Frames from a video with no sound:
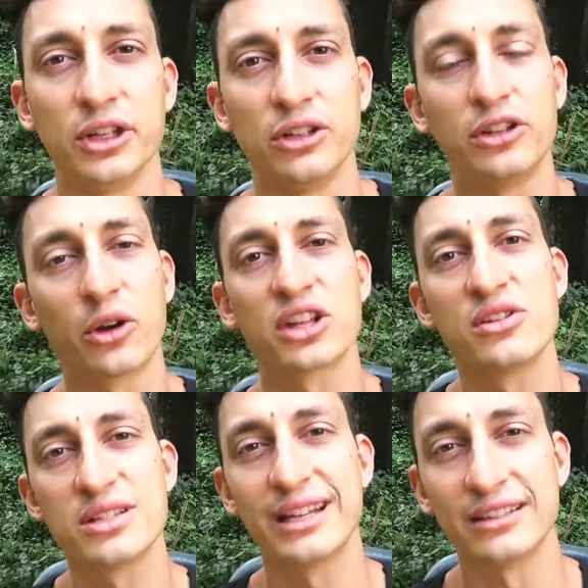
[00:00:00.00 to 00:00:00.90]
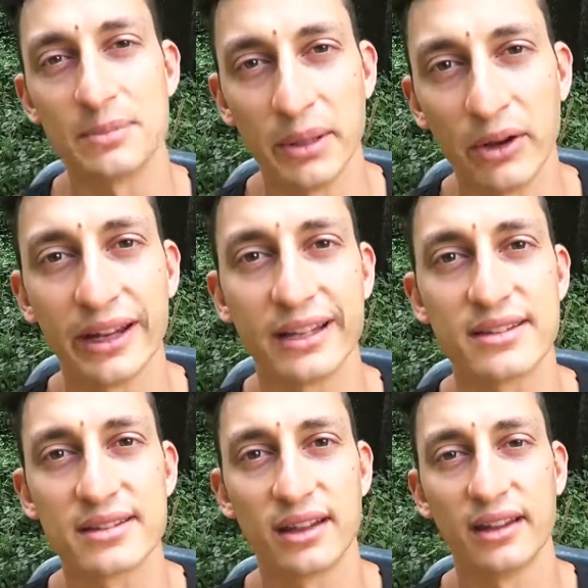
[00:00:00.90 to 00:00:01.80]
You know, you got to use the
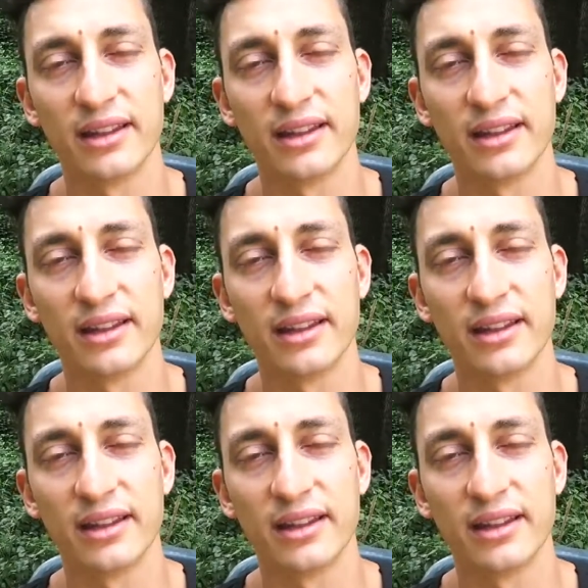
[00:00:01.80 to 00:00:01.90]
experience